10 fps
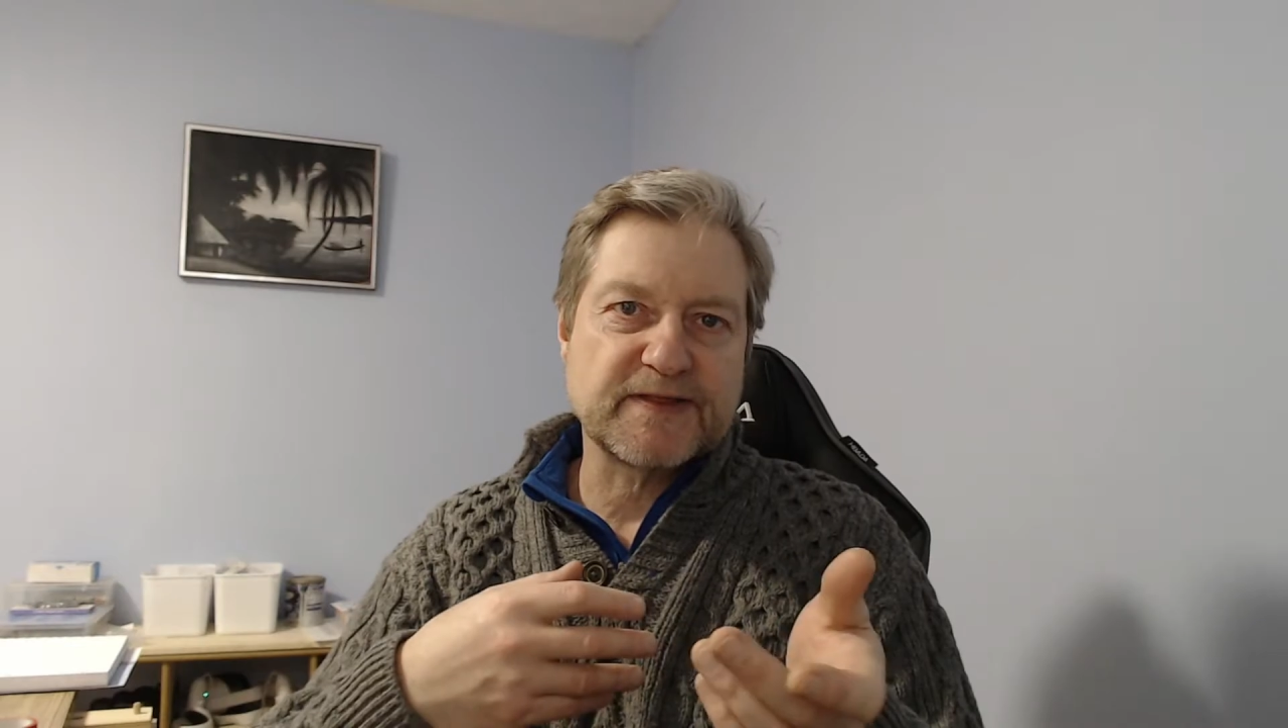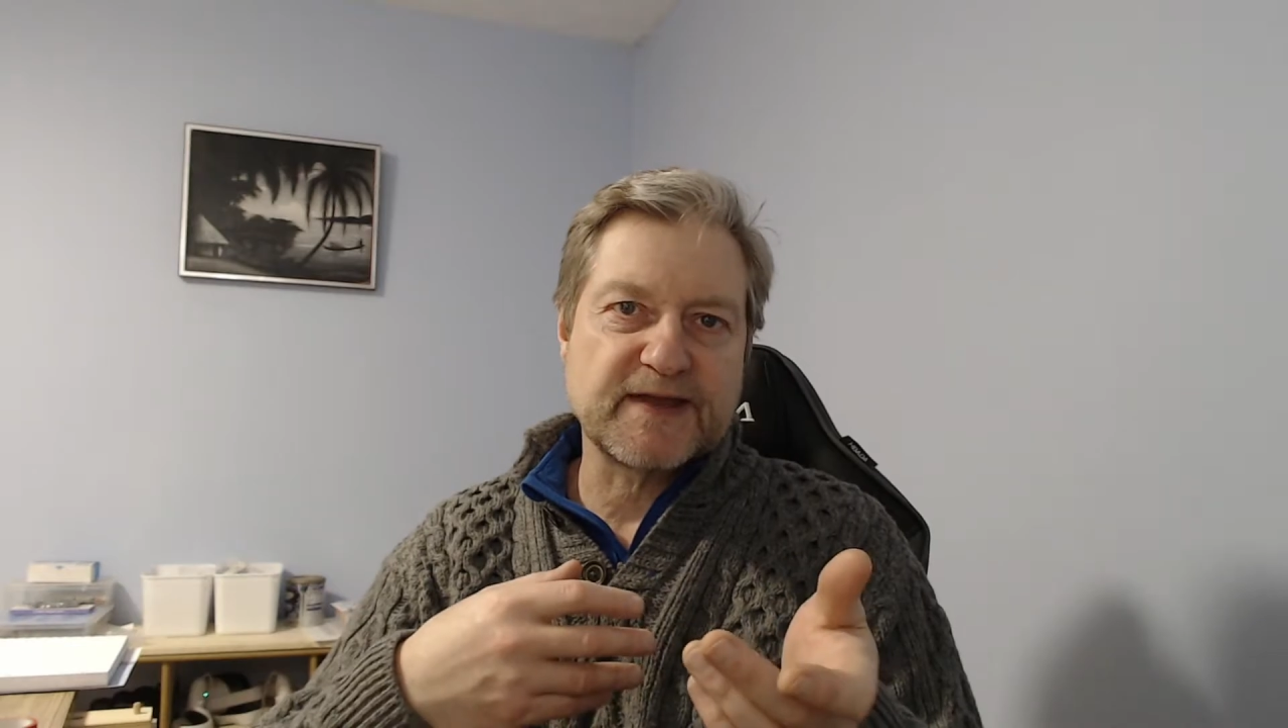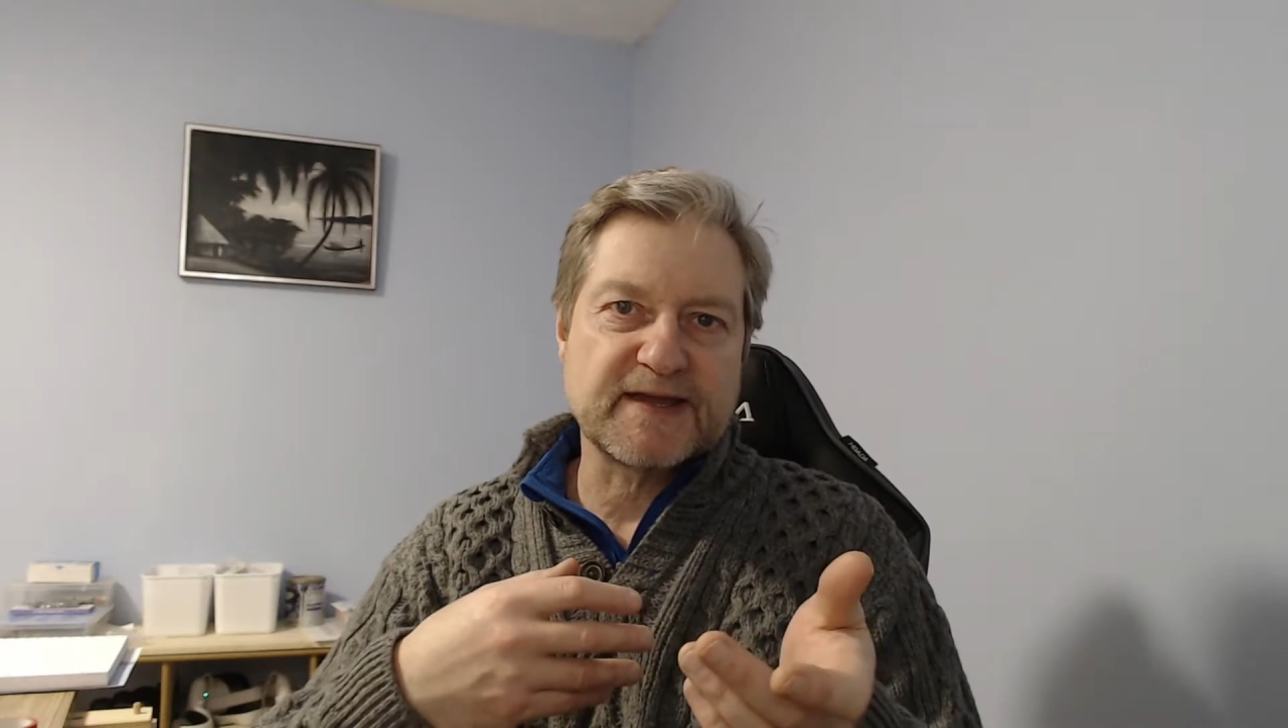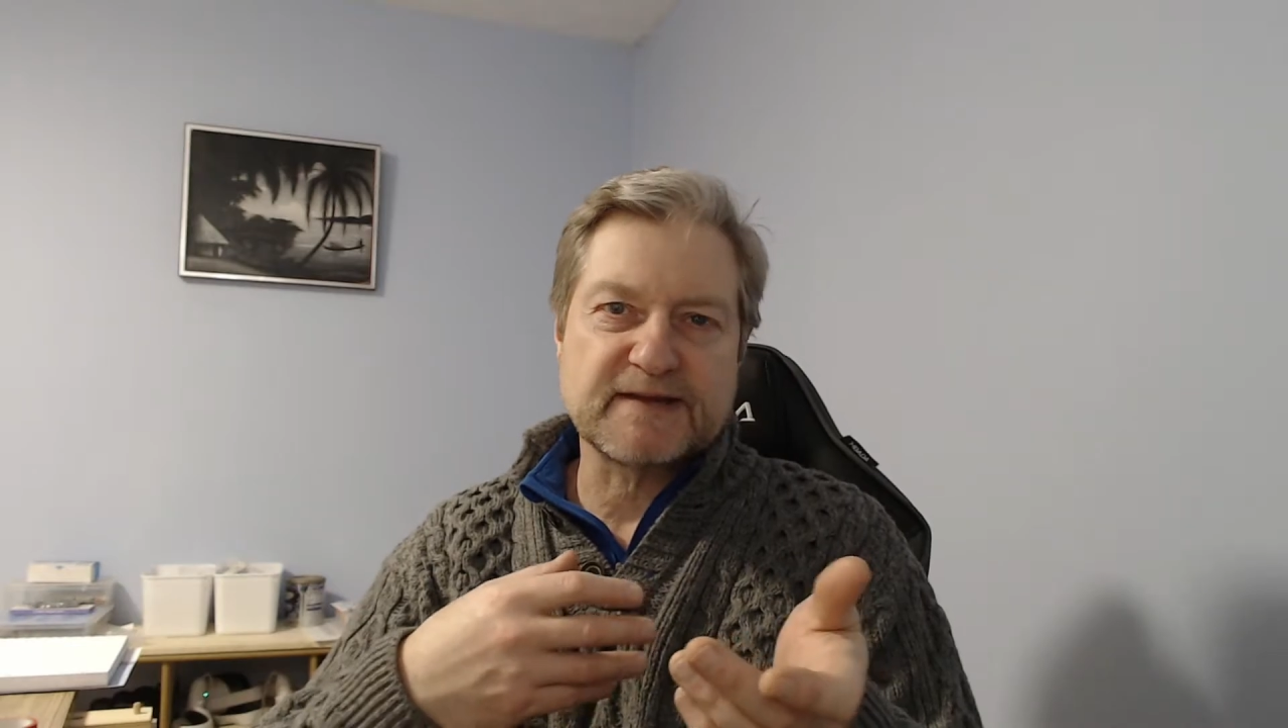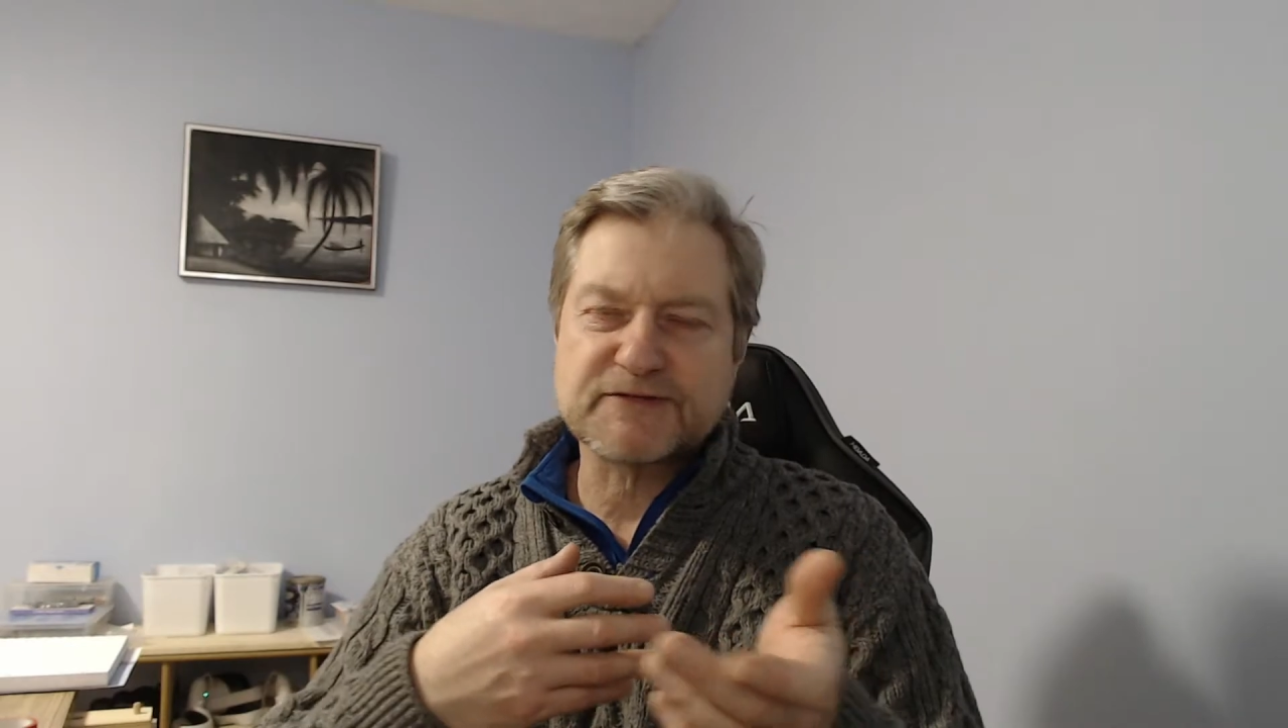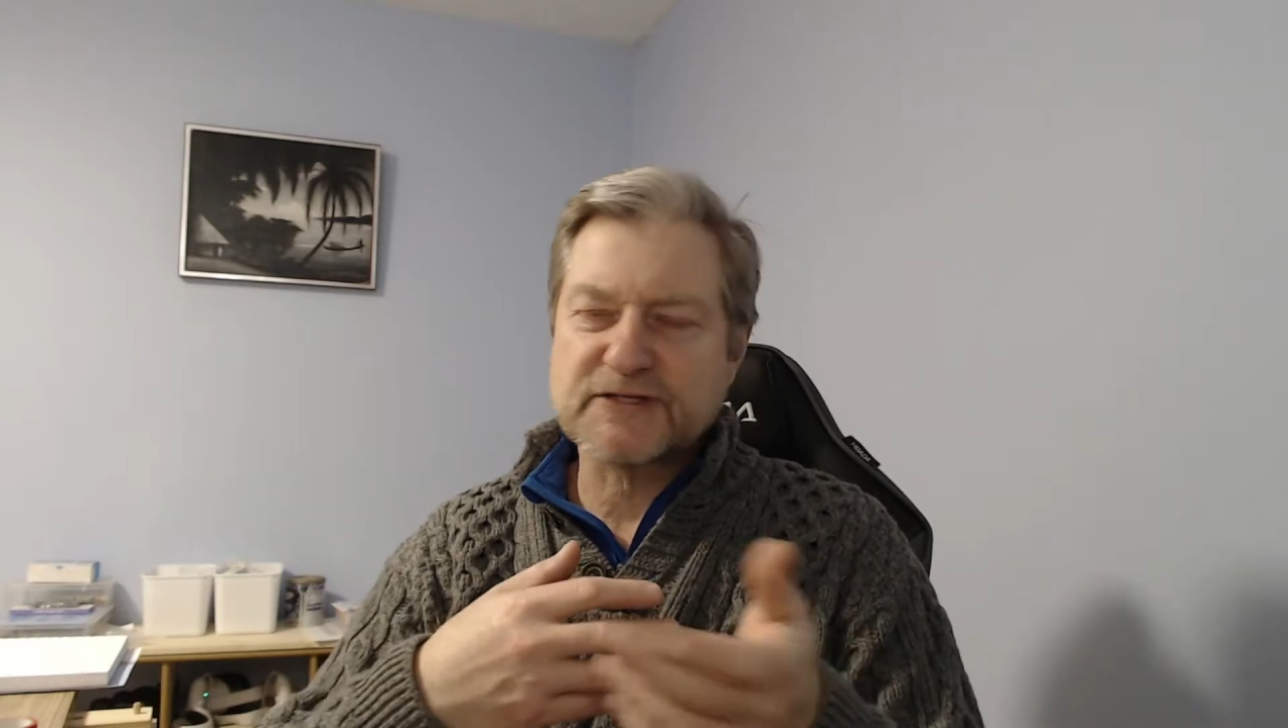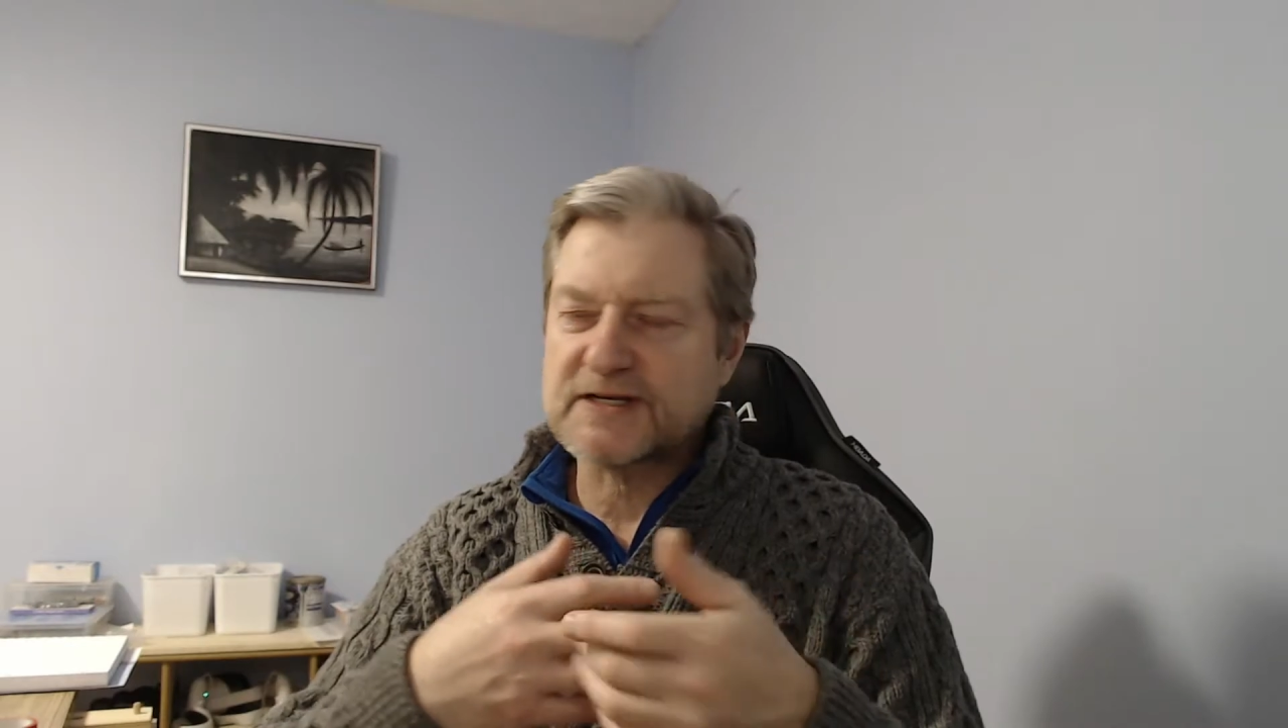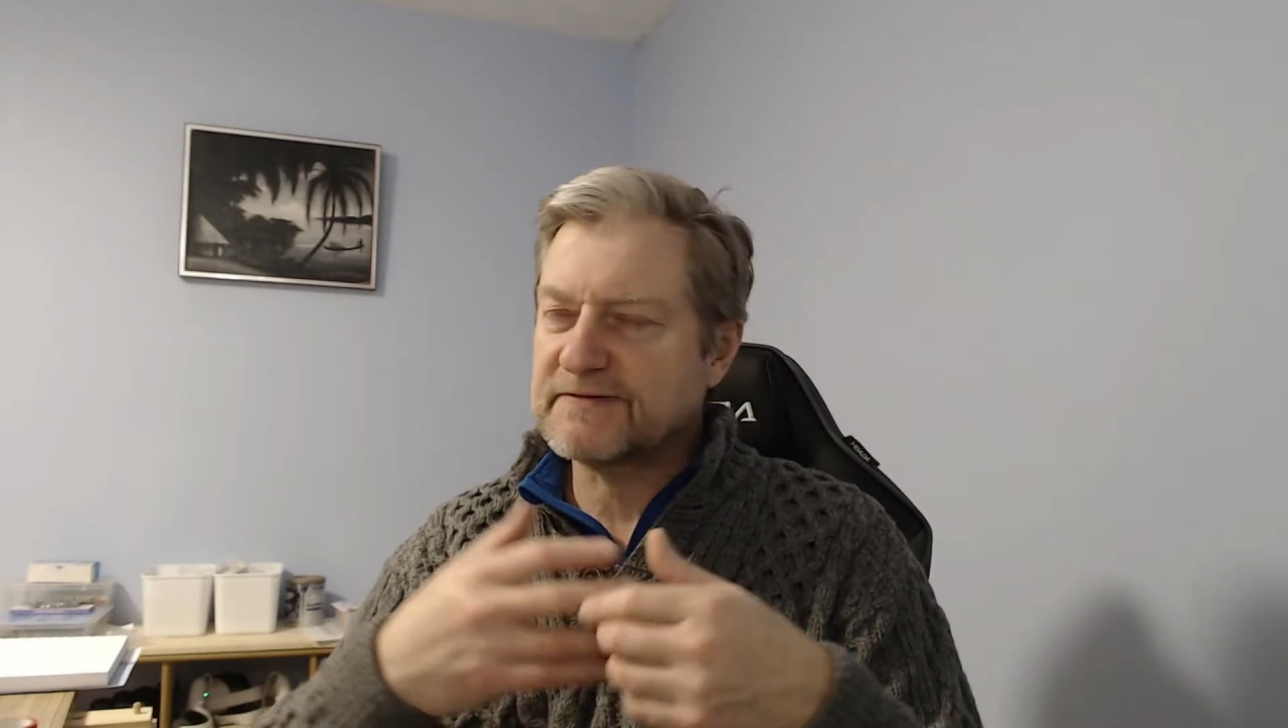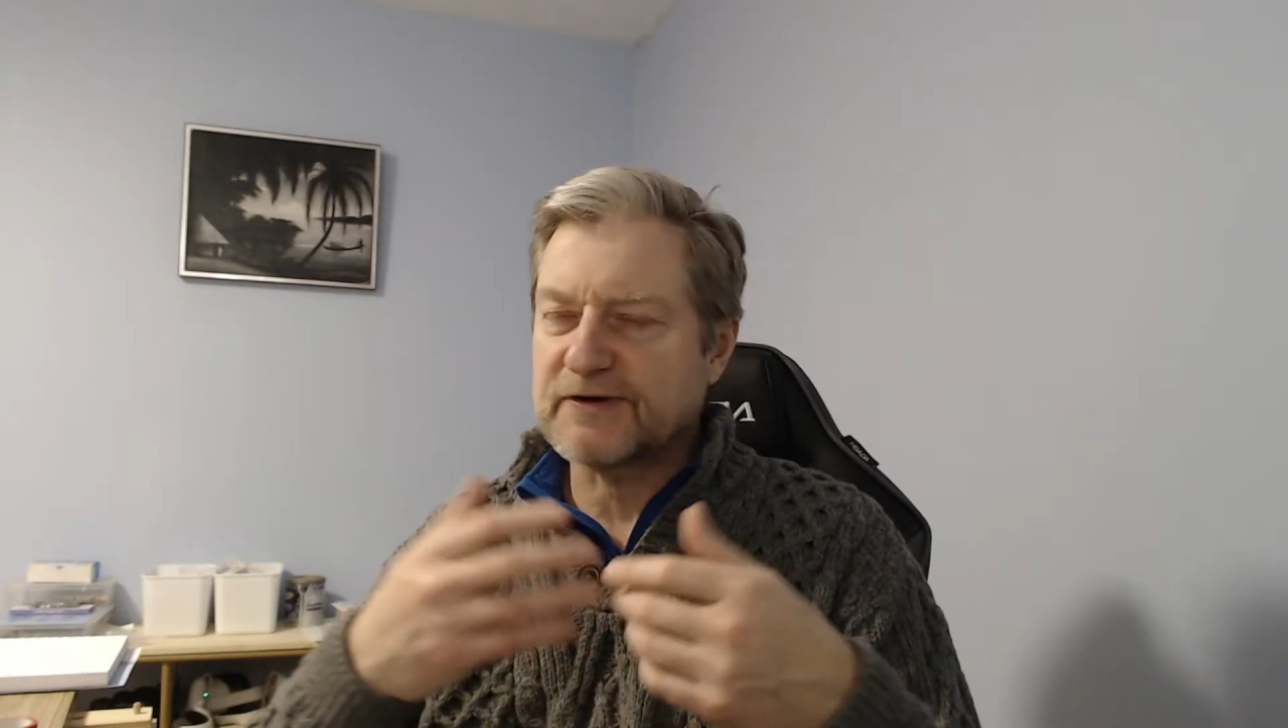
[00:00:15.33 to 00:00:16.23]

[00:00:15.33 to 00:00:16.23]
they can have such a